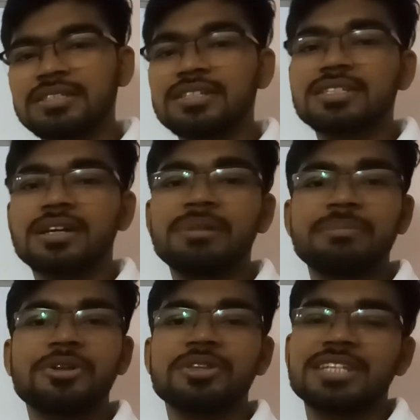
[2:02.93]
just comment
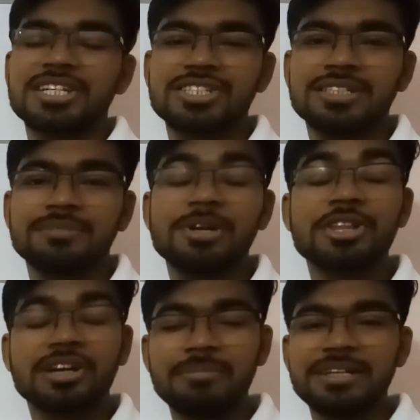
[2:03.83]
below
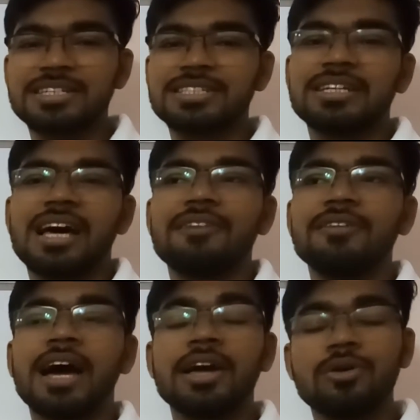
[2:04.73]
the comment section.
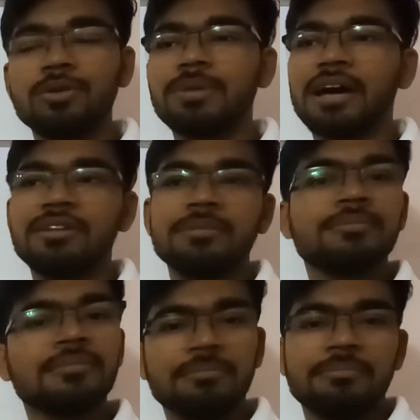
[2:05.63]
I hope I will
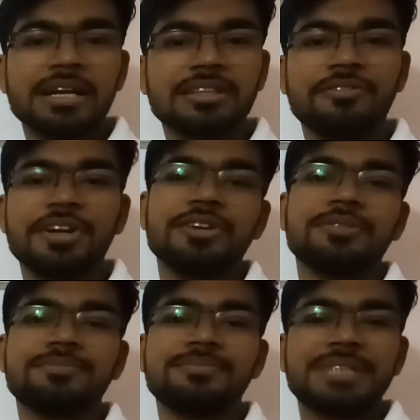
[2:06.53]
make the video.
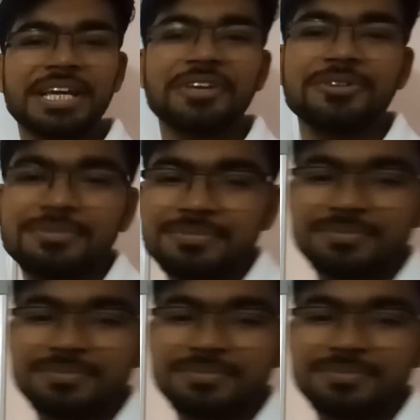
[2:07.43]
Thank you.